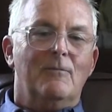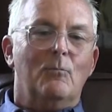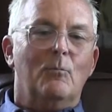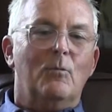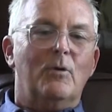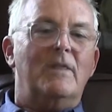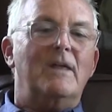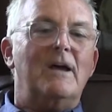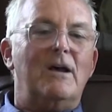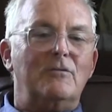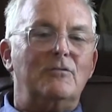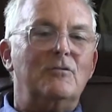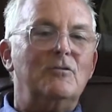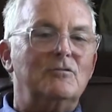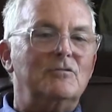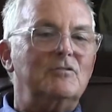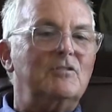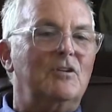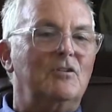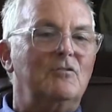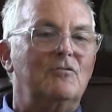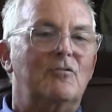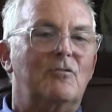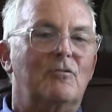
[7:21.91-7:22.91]
without those
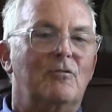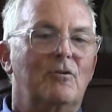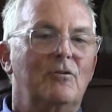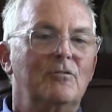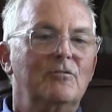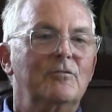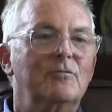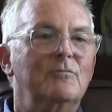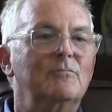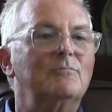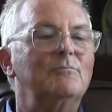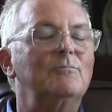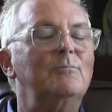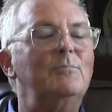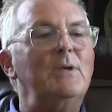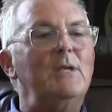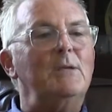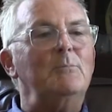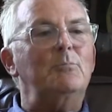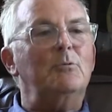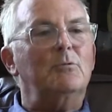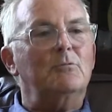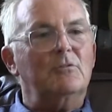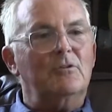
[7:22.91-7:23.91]
controls,
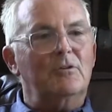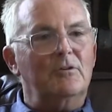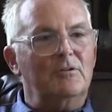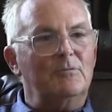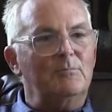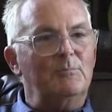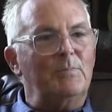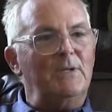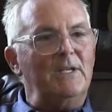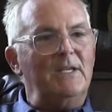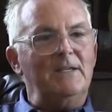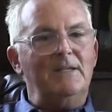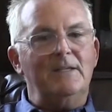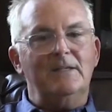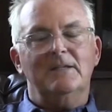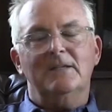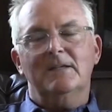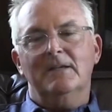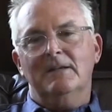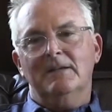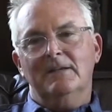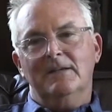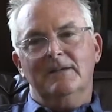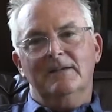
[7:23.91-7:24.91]
people could be
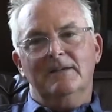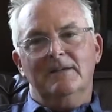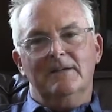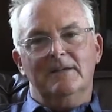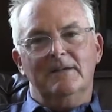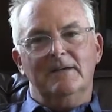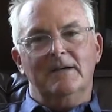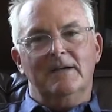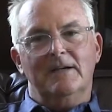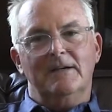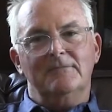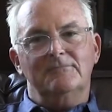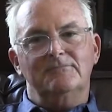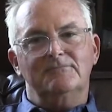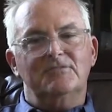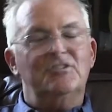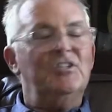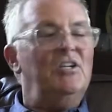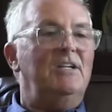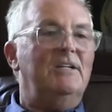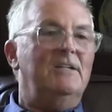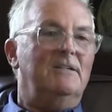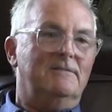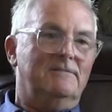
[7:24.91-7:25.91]
uh,
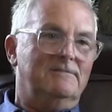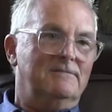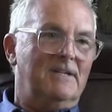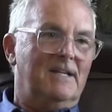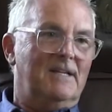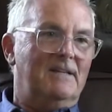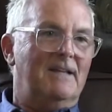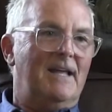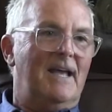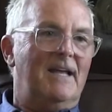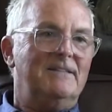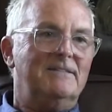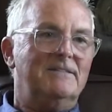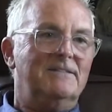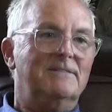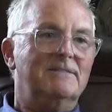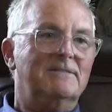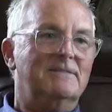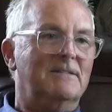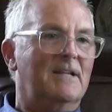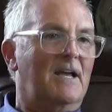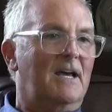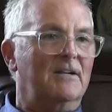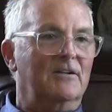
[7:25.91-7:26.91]
cheated, and hmm.
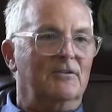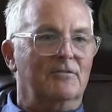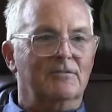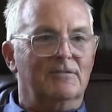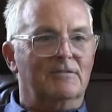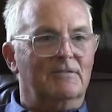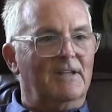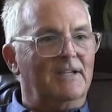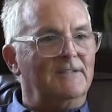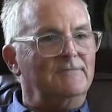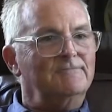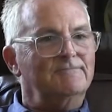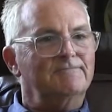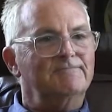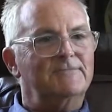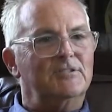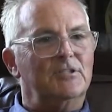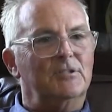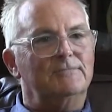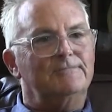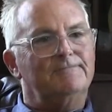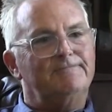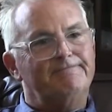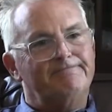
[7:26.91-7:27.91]
that's mm. not a good thing.
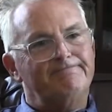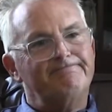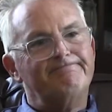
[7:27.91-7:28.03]
So